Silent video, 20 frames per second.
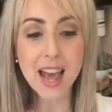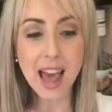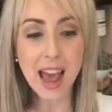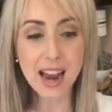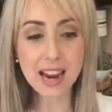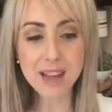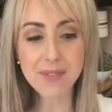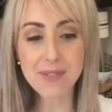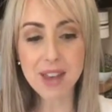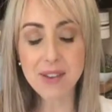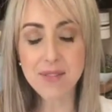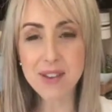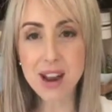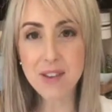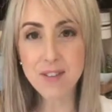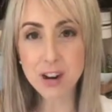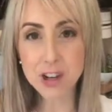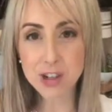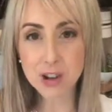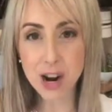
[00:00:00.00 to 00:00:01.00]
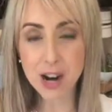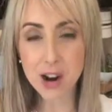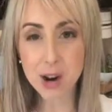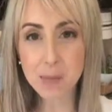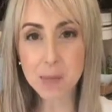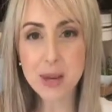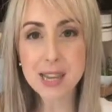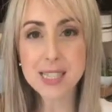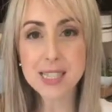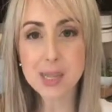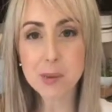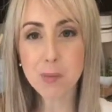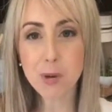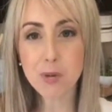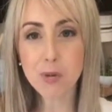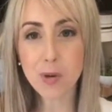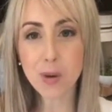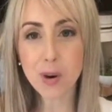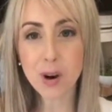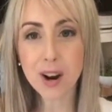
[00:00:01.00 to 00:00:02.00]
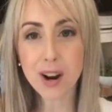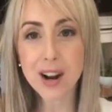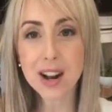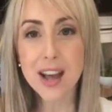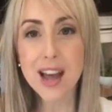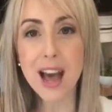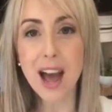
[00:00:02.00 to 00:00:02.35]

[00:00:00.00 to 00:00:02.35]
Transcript: and if they've never tried our pizza before.